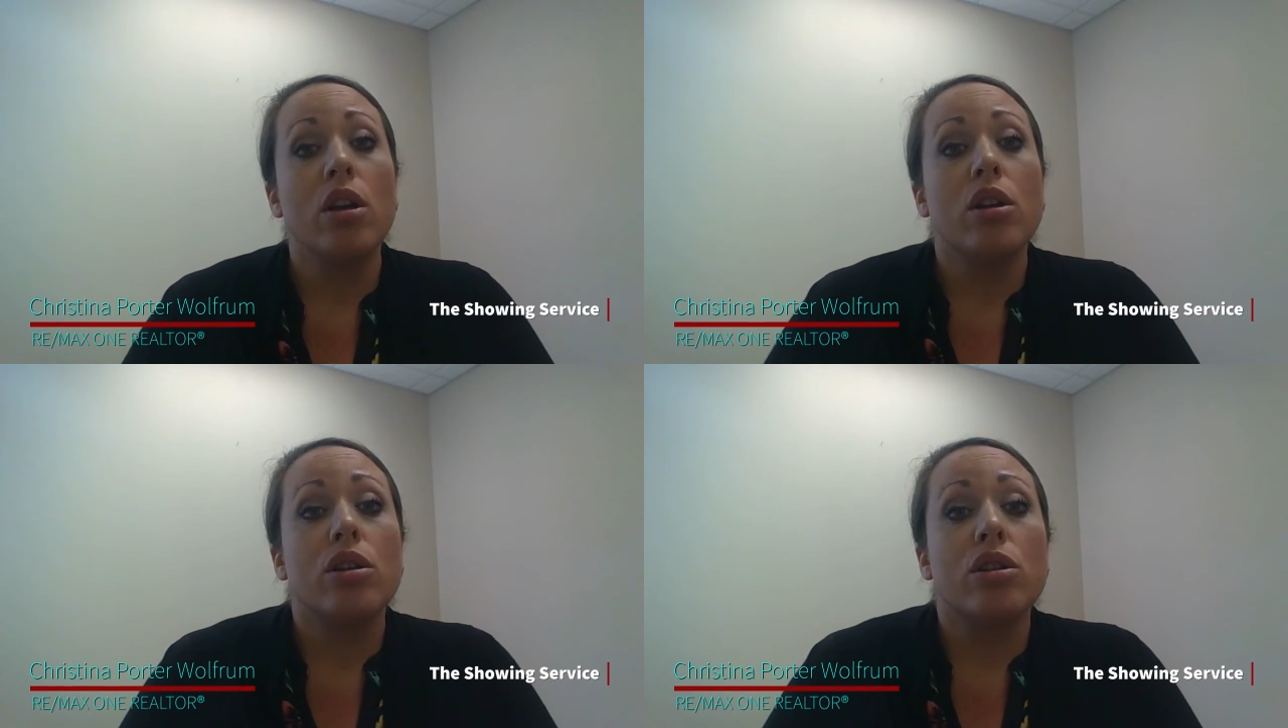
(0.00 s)

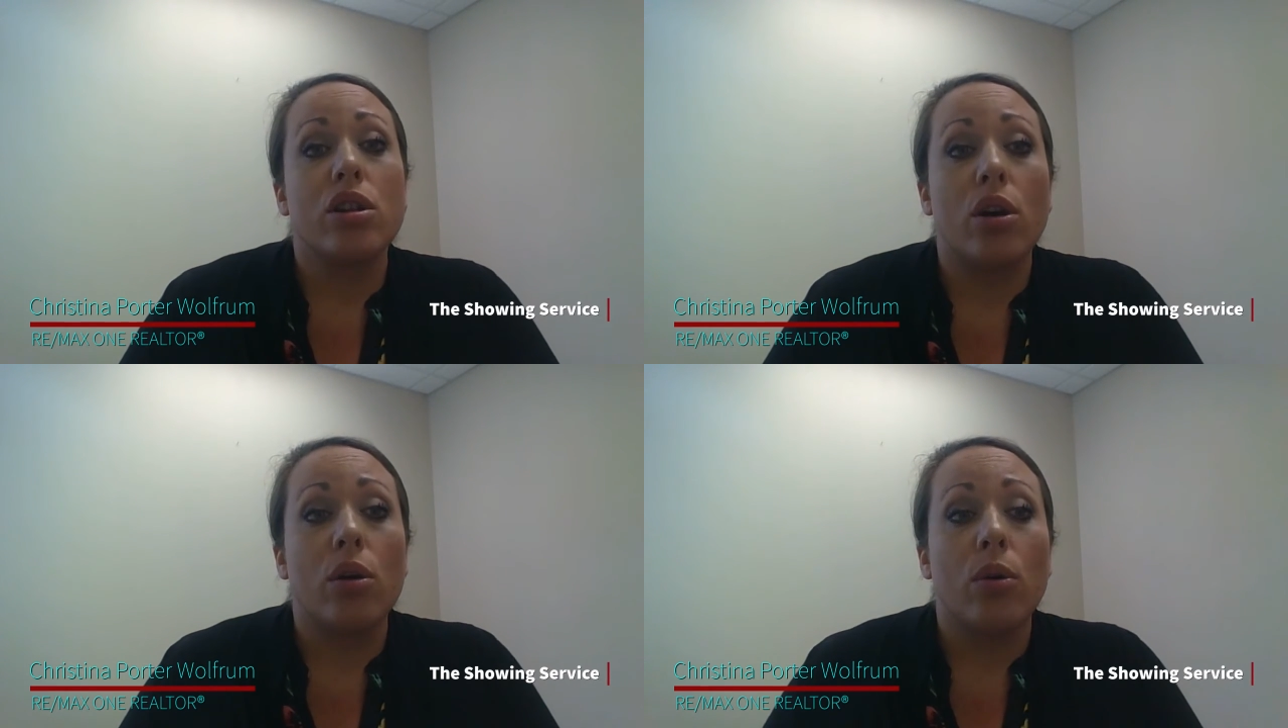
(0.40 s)

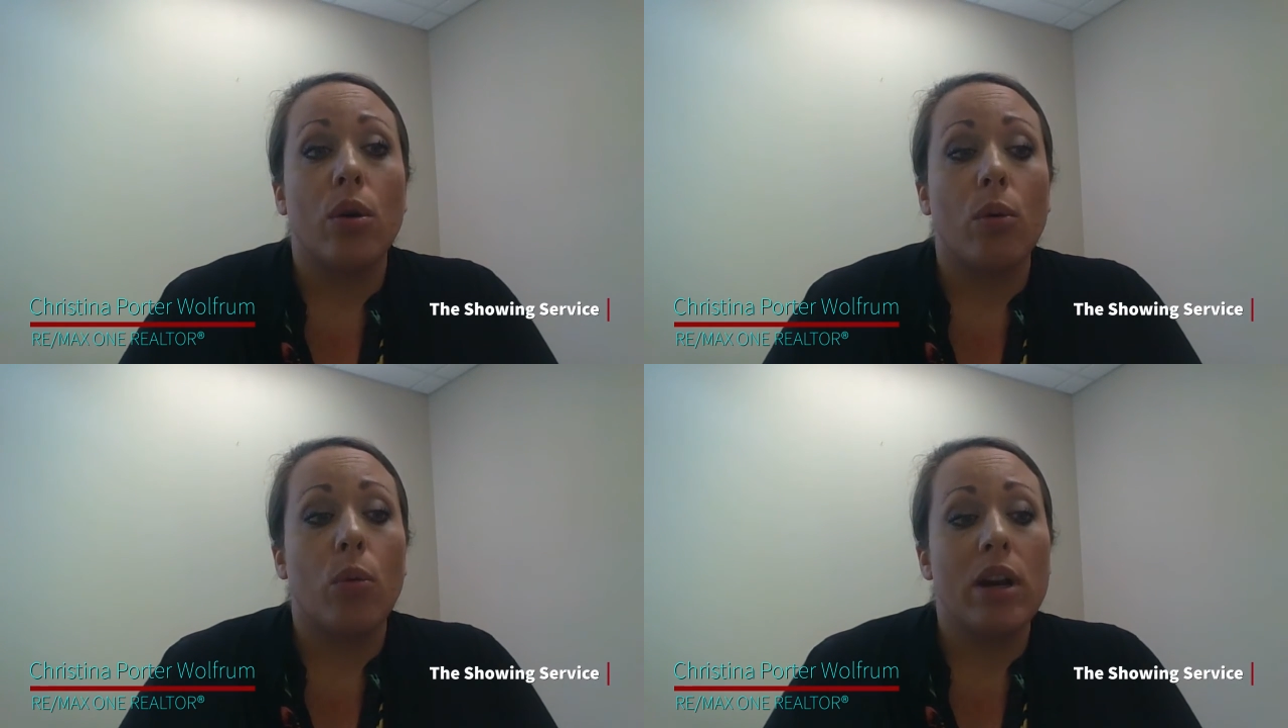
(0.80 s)

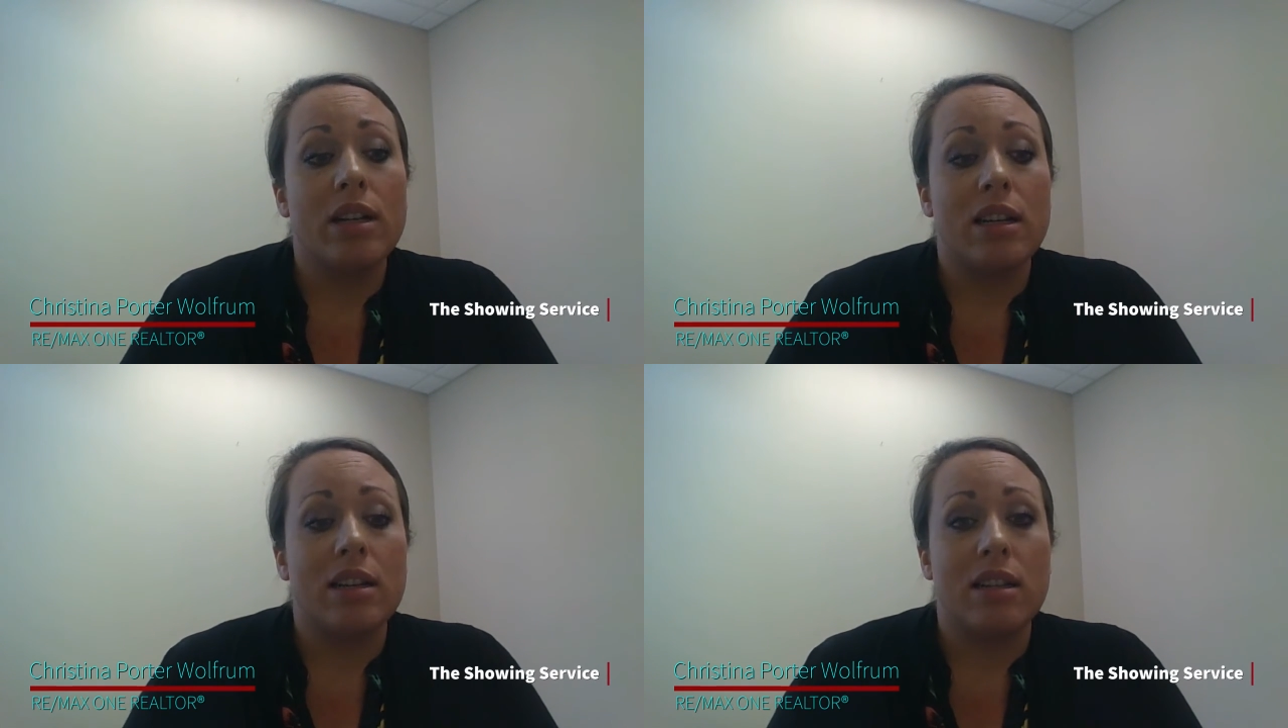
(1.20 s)
So what
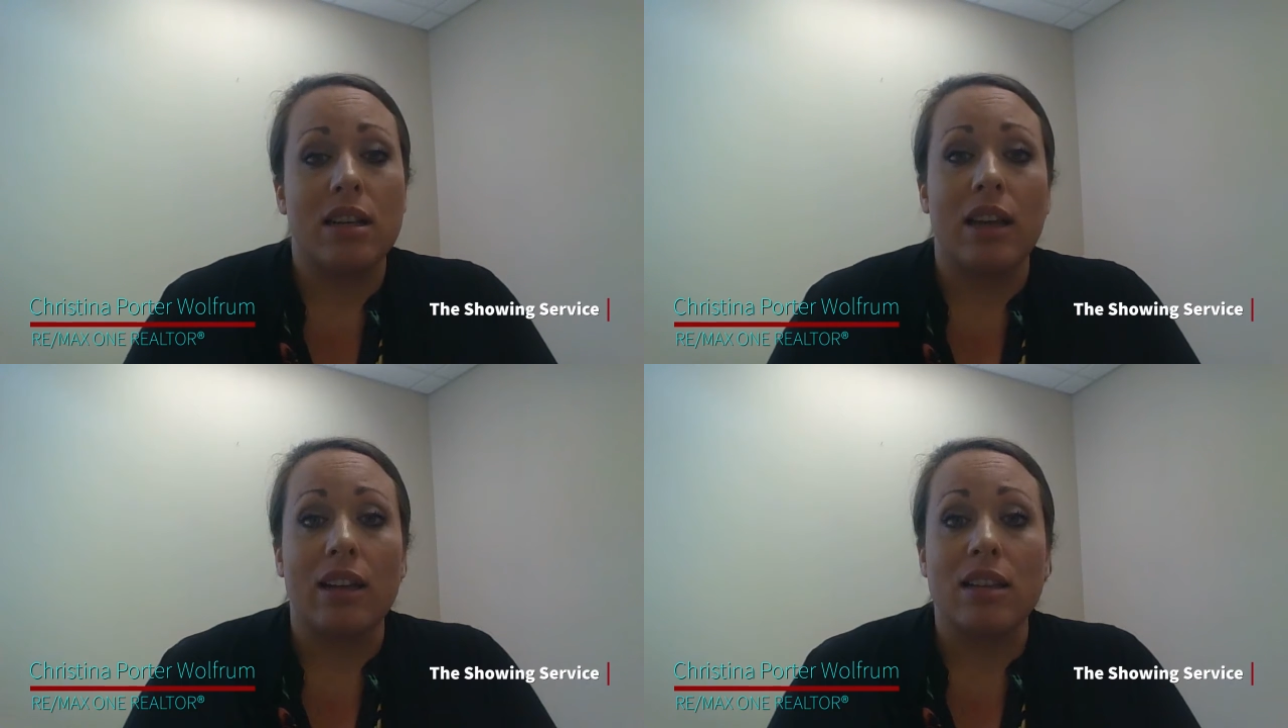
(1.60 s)
it does is
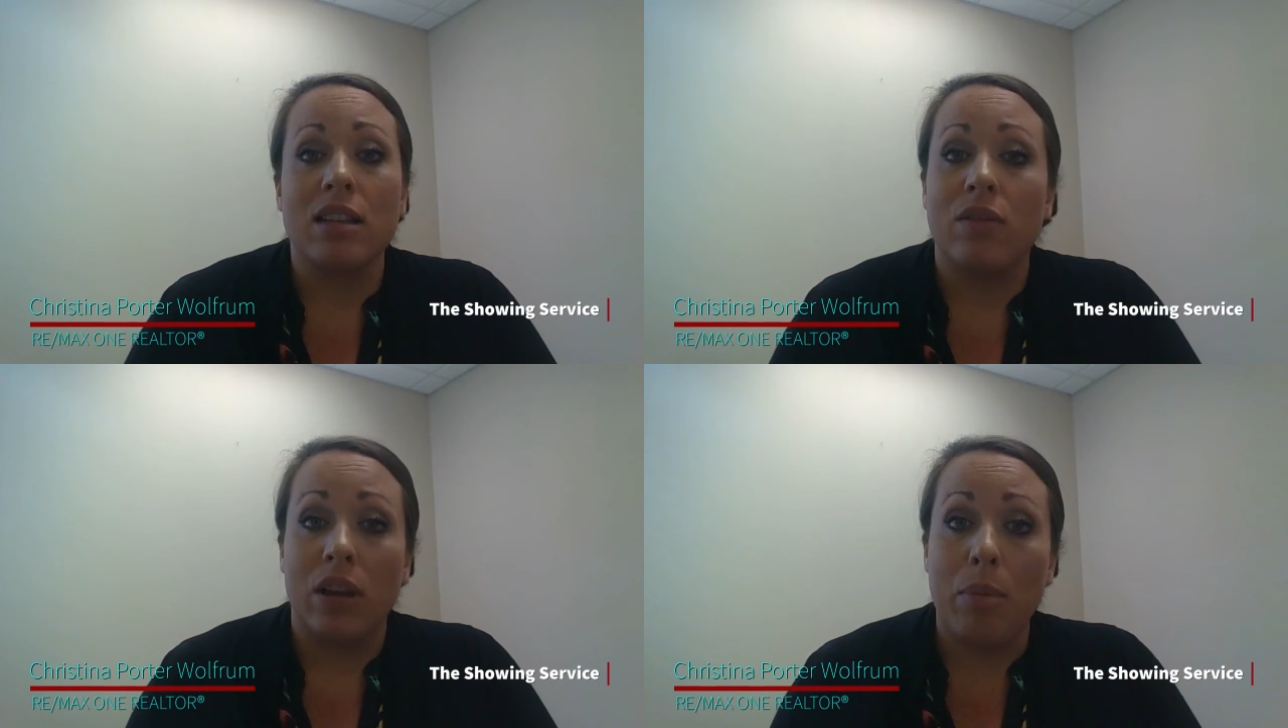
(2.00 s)
it gets
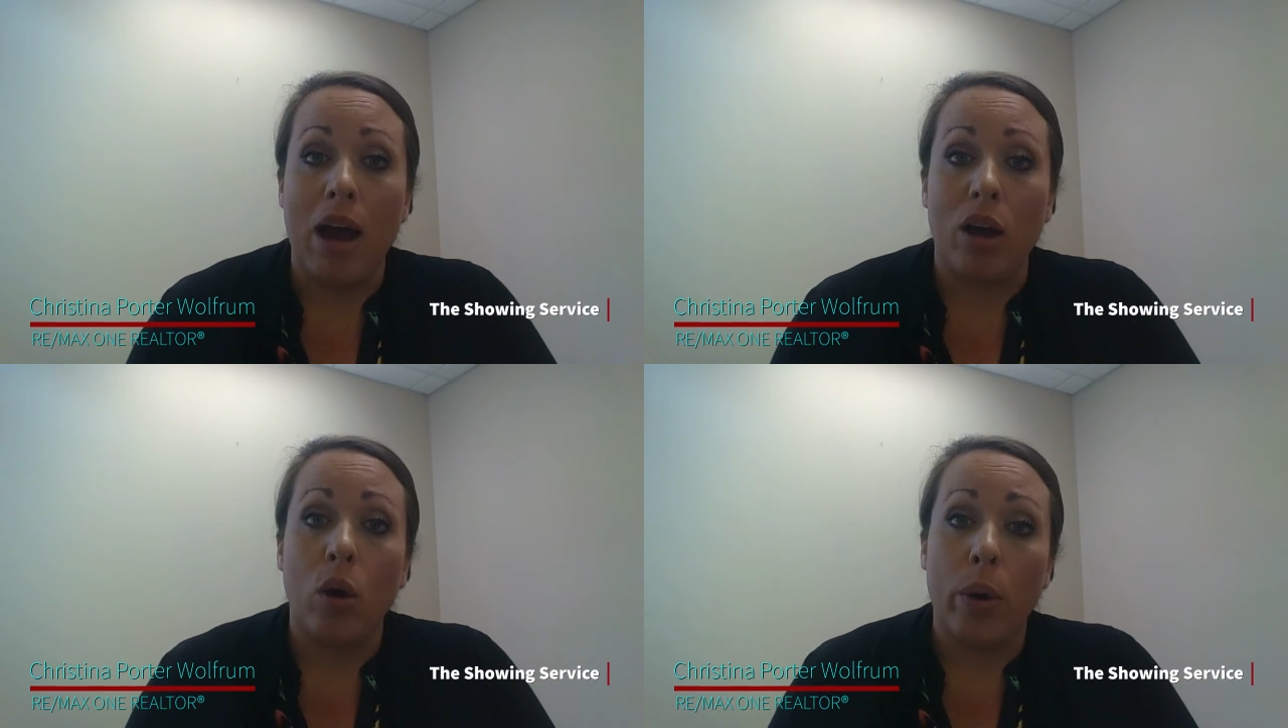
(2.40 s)
us
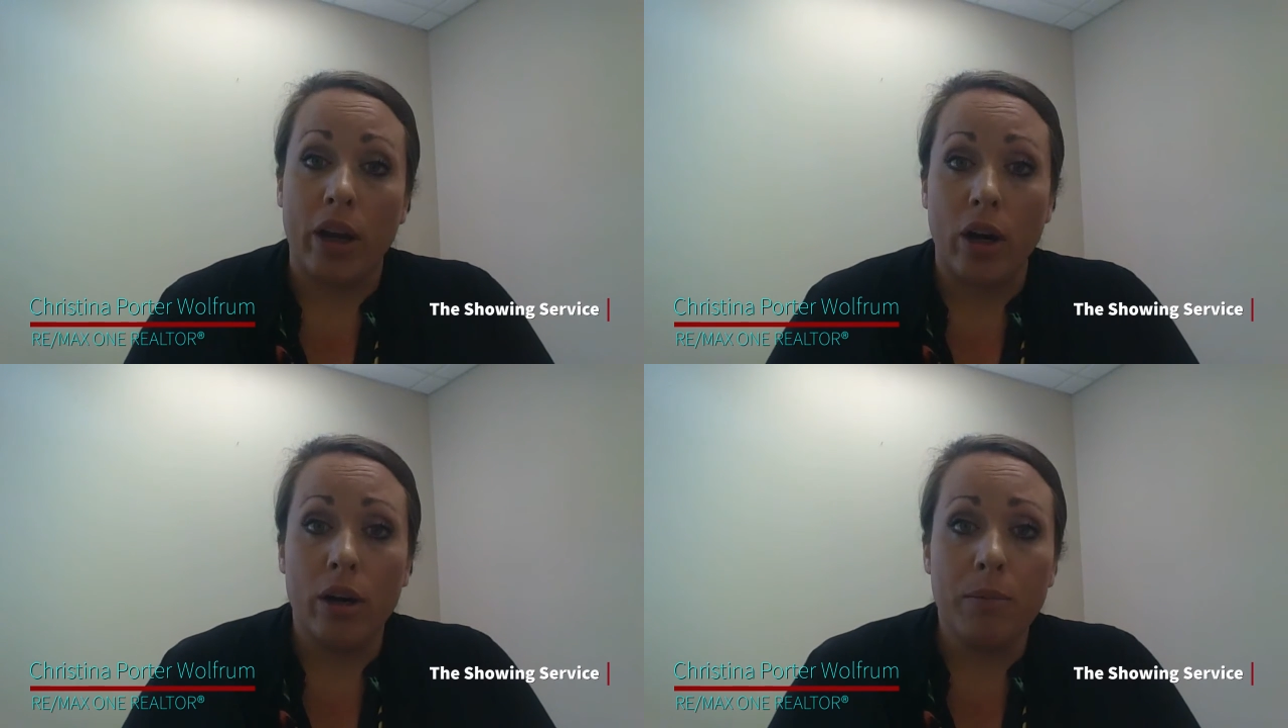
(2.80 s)
feedback
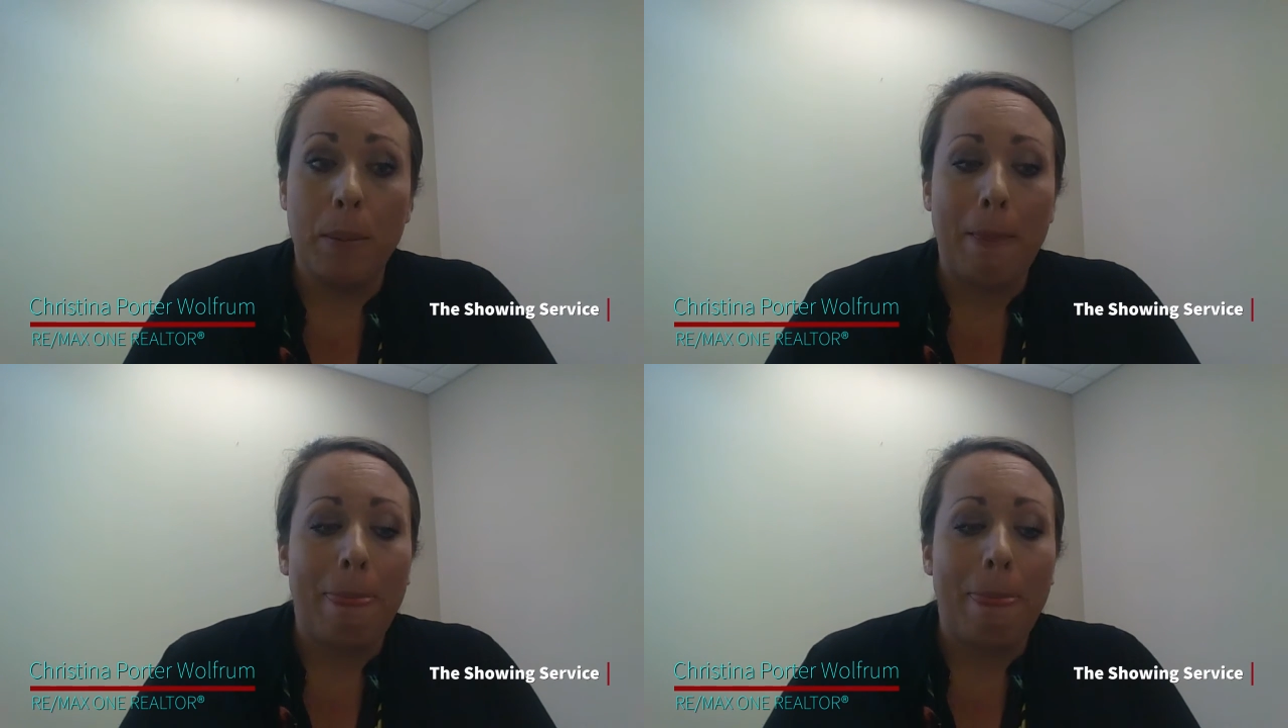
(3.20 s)
quicker,